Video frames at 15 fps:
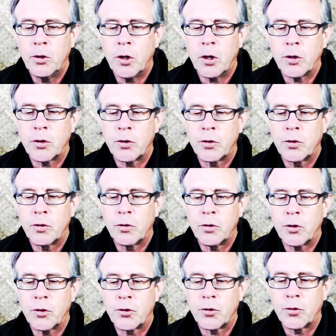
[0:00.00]
Just,
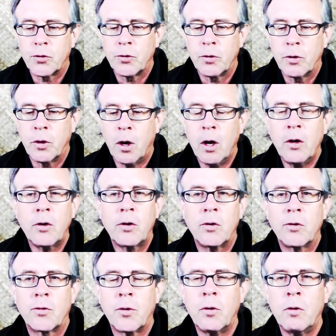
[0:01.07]
just
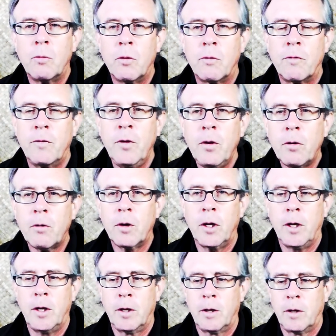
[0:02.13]
uncontrollable
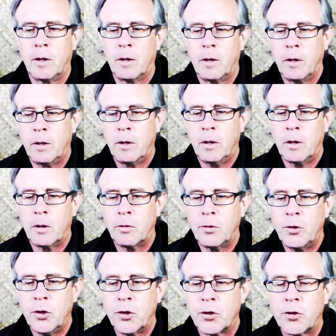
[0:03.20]
fury. You know,
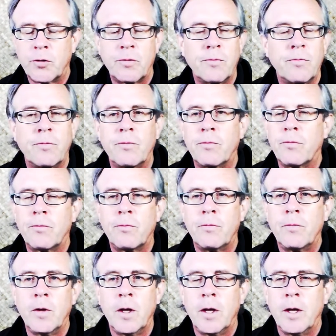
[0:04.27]
just,
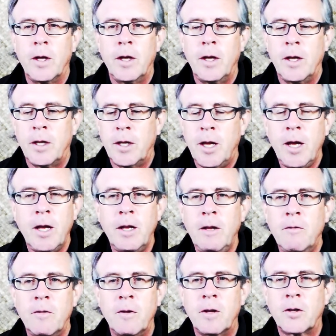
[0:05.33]
it can't
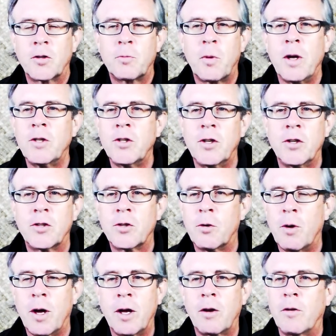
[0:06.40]
even express it. It's
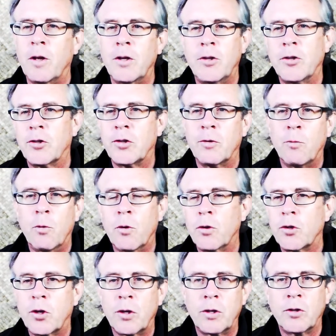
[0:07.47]
so angry. It just, the
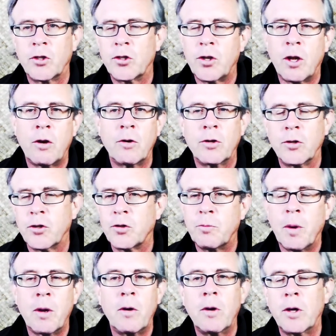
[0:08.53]
words stutters and
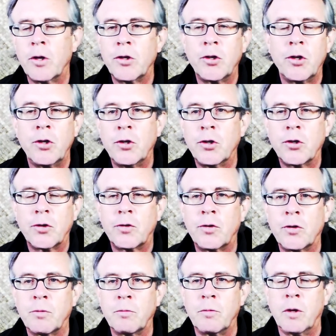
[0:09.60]
sputtering. It, it
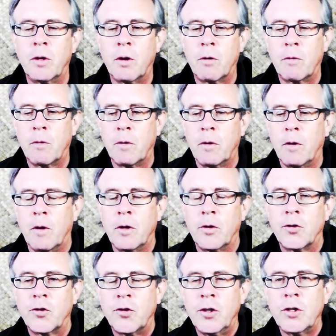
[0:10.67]
just, just, you know,
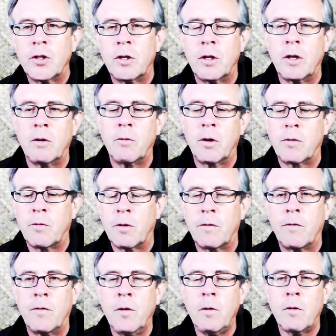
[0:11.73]
sizzling with,
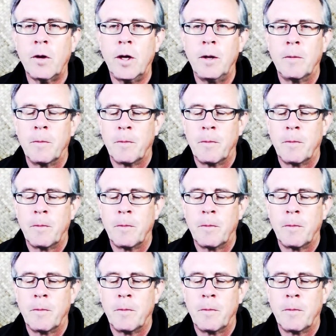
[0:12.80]
with fury.